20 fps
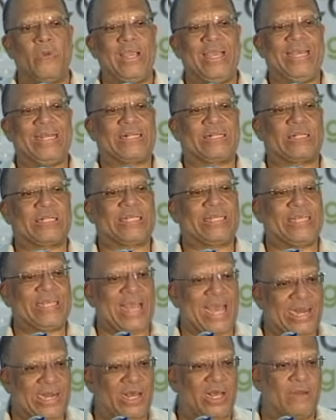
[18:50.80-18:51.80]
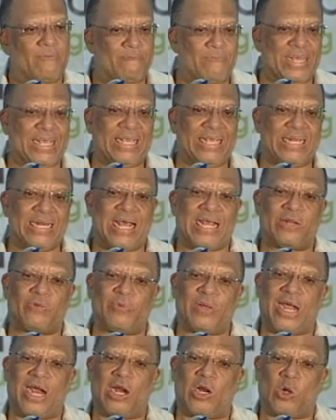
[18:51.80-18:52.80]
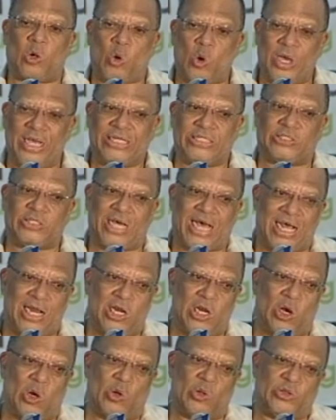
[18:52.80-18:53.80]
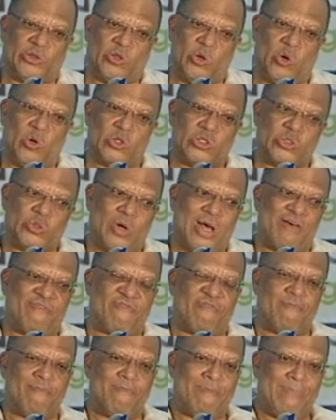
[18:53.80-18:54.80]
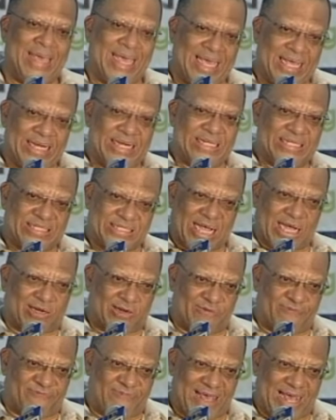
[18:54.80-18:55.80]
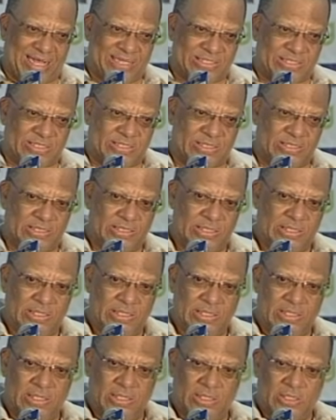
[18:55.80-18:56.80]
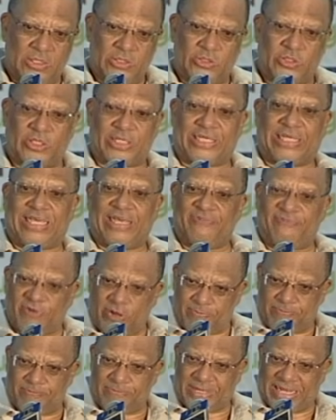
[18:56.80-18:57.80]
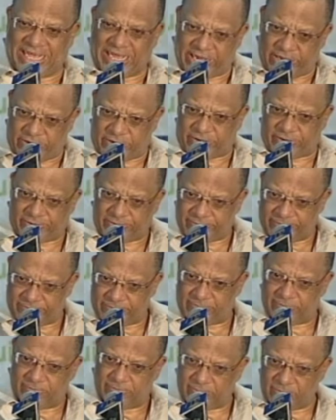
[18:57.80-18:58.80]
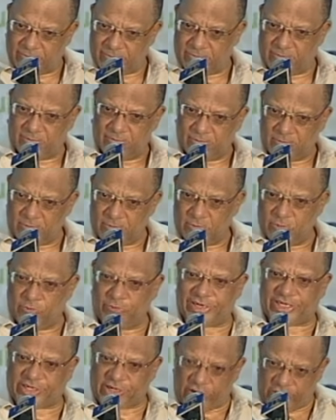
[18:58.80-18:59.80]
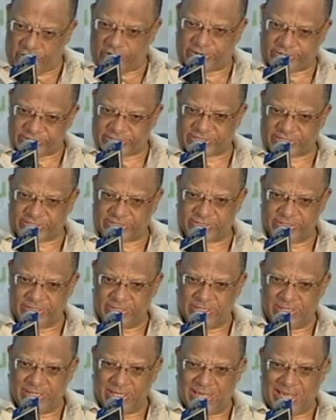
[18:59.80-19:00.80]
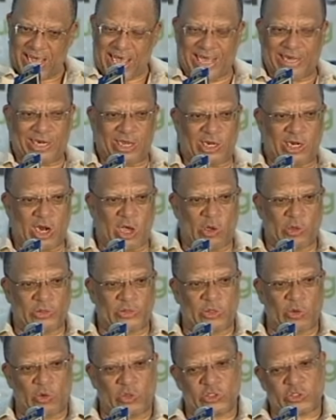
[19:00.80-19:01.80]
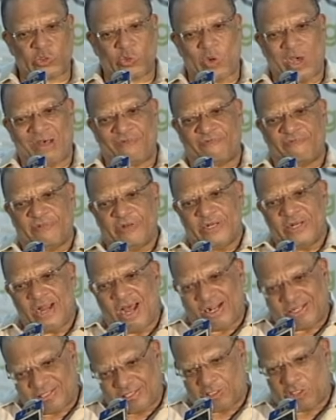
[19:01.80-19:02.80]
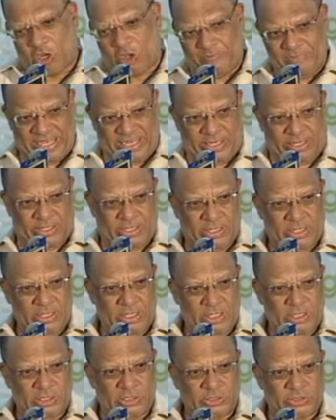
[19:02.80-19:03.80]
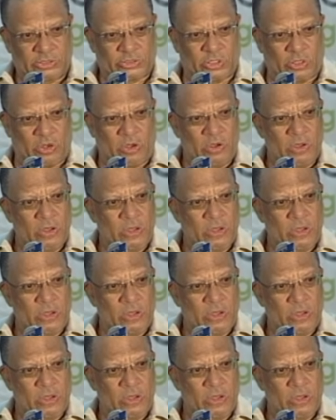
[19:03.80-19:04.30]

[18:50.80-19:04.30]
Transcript: it cannot be that we are going to allow those who have made the sacrifice to give up their returns and allow those who have not come in to